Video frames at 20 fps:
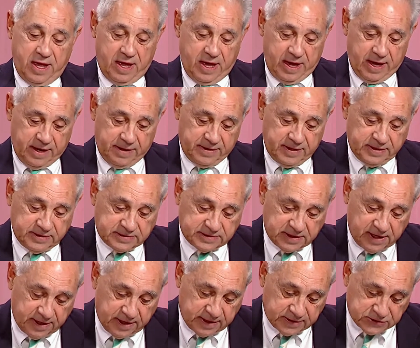and he's
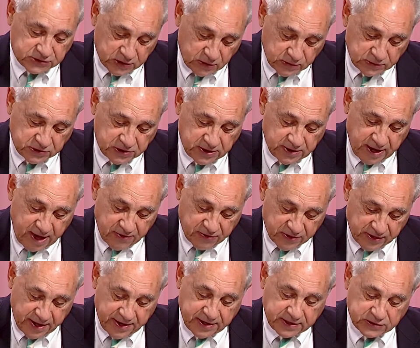uh, Associate
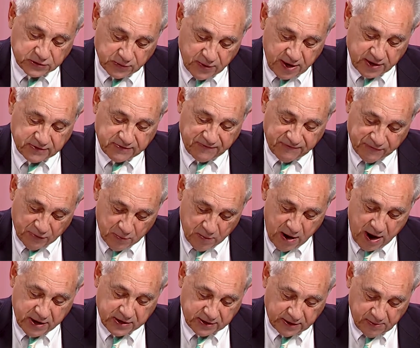Athletic Director for
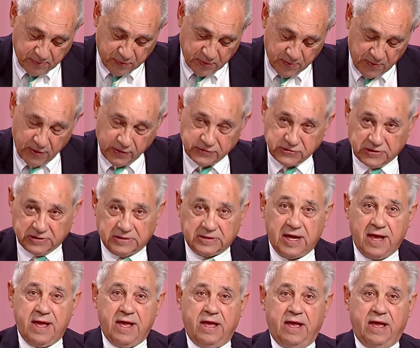Marketing and Promotions.